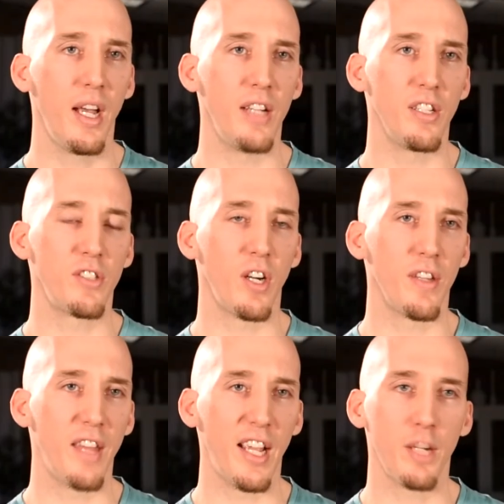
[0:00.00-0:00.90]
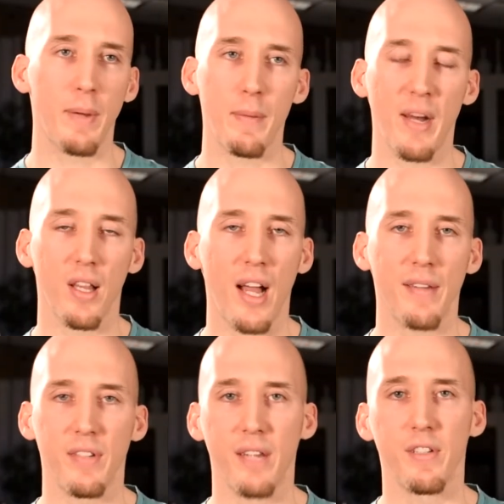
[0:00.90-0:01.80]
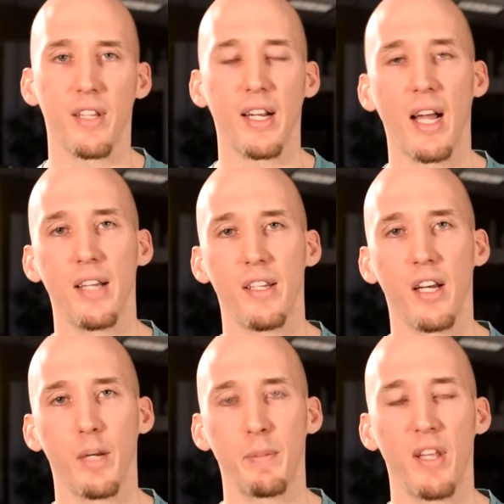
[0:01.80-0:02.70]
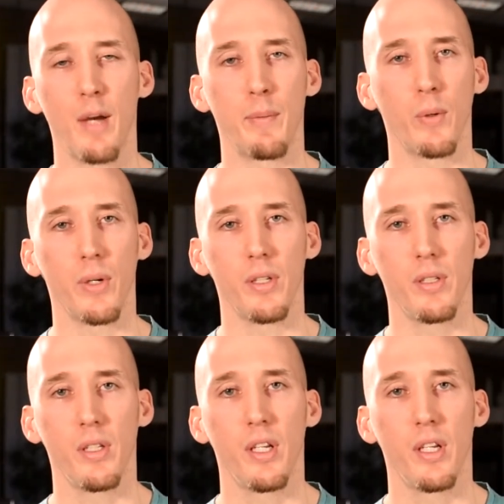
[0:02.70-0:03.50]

I just started thinking about my life and everything I had done up to that point.